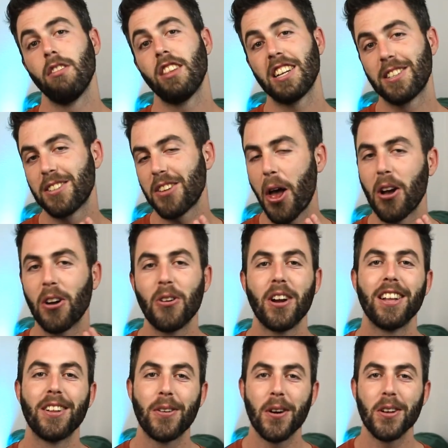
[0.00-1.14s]
That's a
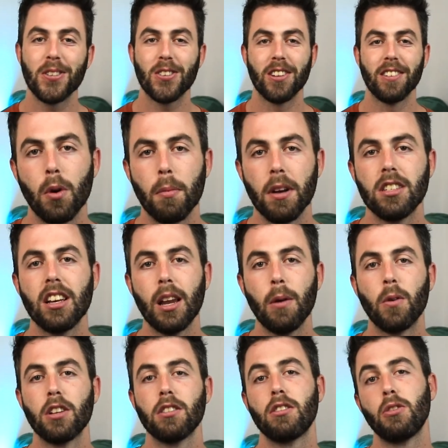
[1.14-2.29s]
great question. We basically
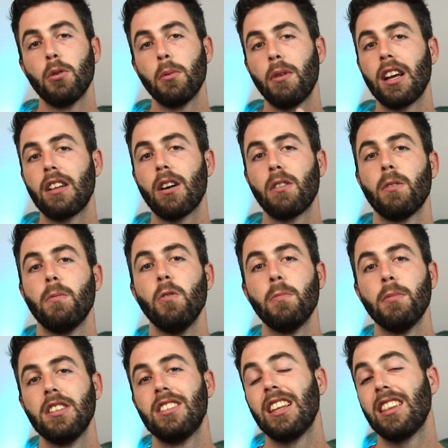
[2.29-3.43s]
want to break down the
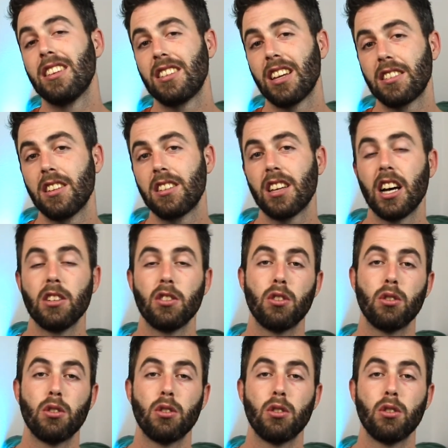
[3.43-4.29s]
movements in this exercise